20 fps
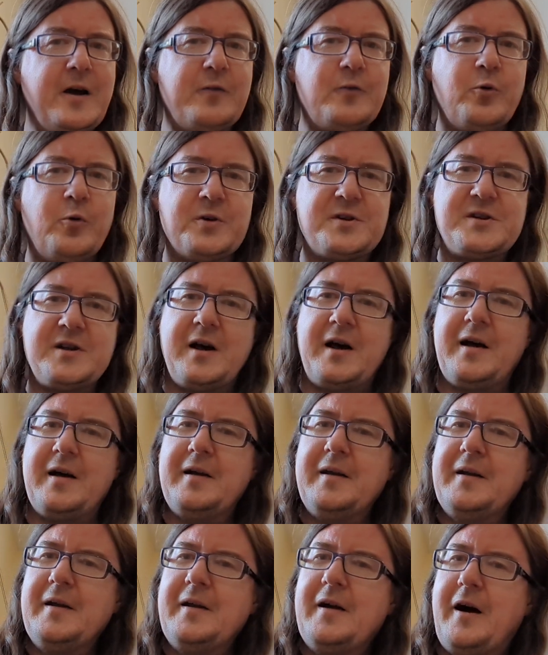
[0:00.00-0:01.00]
Of course,
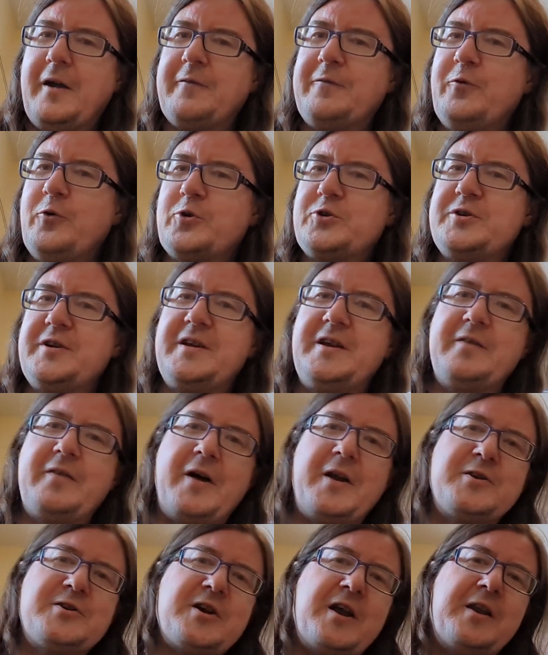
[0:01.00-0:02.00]
unfortunately,
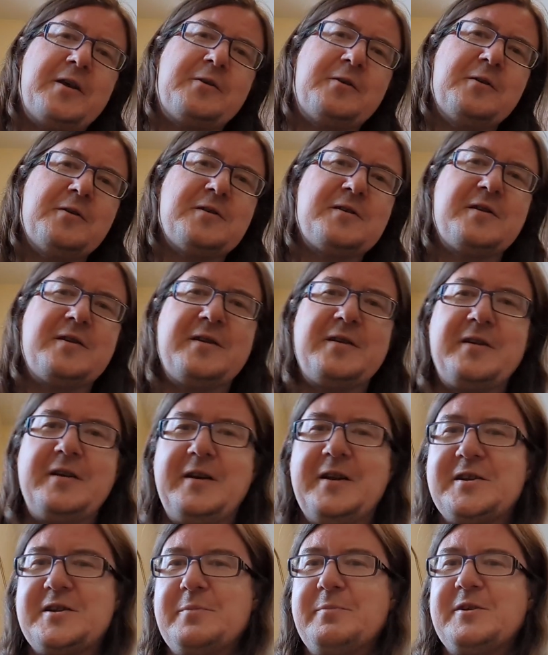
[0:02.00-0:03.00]

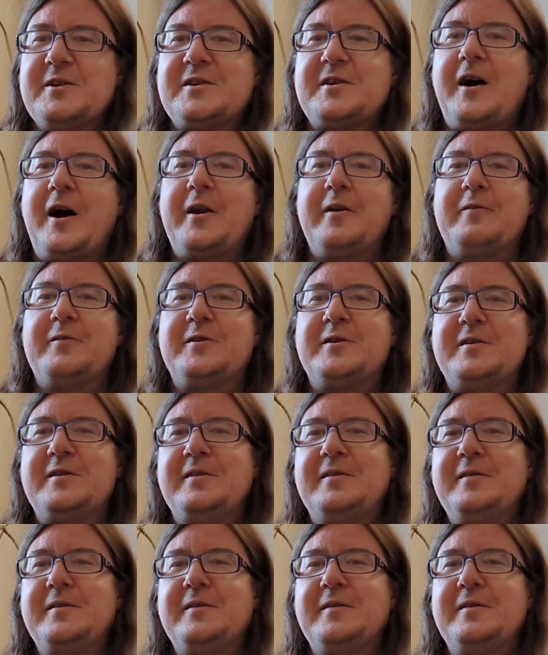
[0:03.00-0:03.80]
evangelicalism has kind of